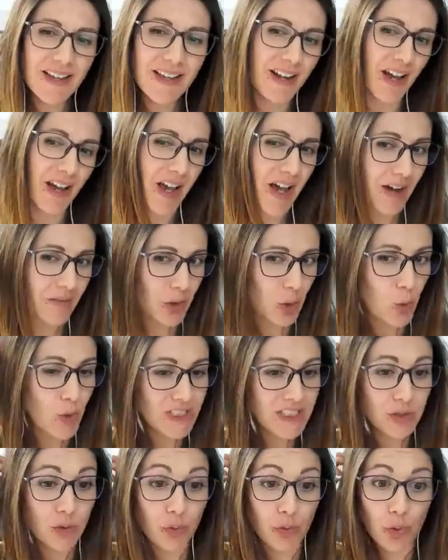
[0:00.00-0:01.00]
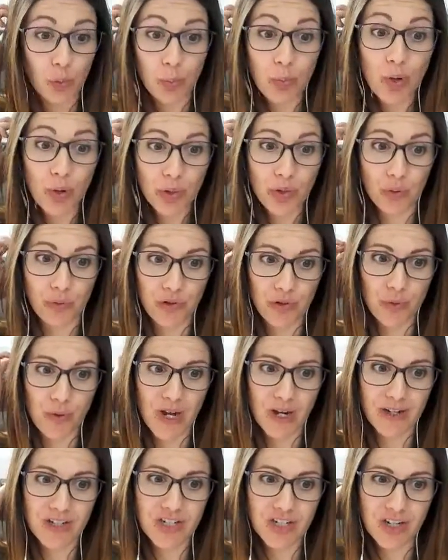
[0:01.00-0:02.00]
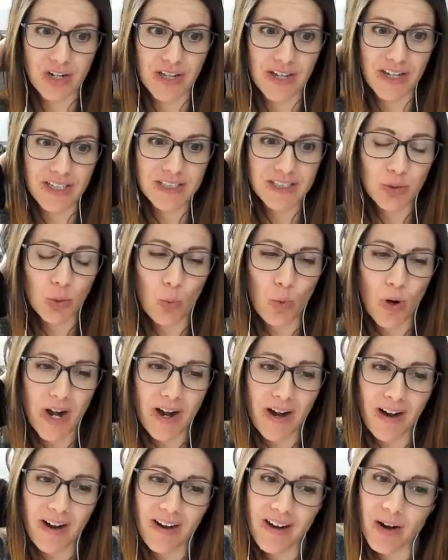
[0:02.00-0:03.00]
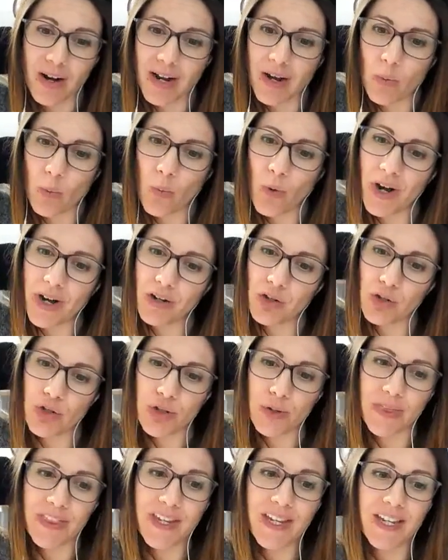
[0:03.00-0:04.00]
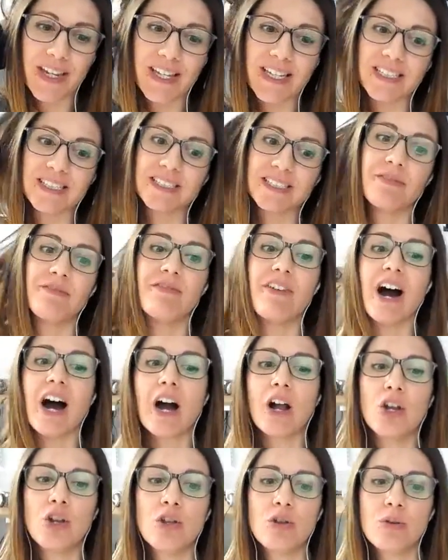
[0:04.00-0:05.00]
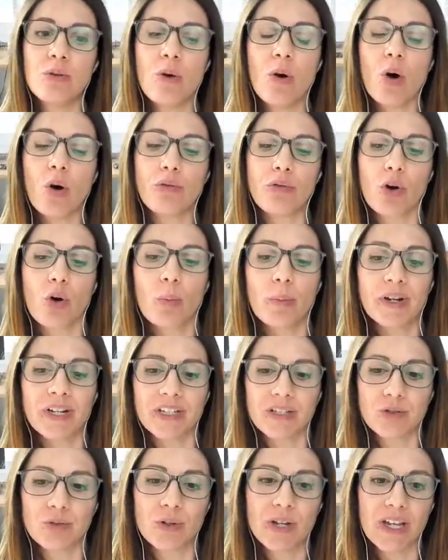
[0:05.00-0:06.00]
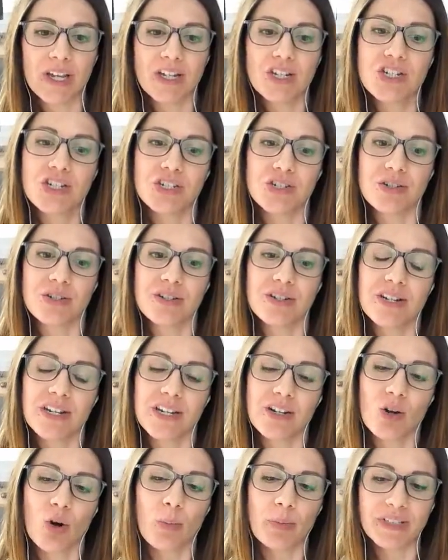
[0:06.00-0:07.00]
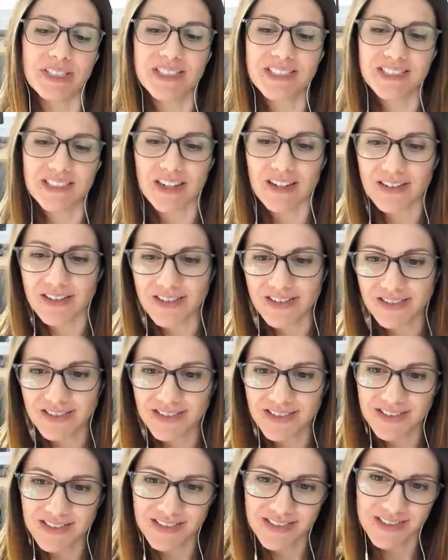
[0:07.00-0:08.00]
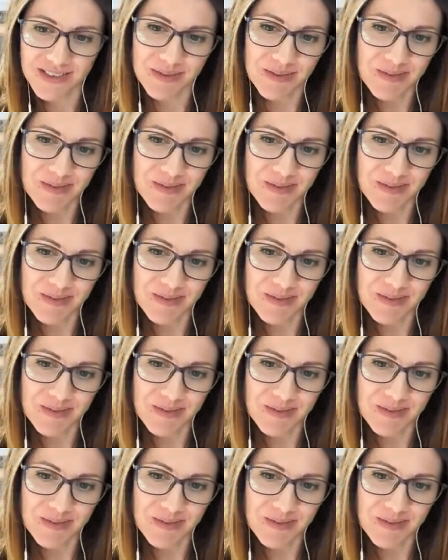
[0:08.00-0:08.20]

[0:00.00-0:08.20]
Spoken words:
I have a question for both of you, actually. So where do you think is the value of open education in open science?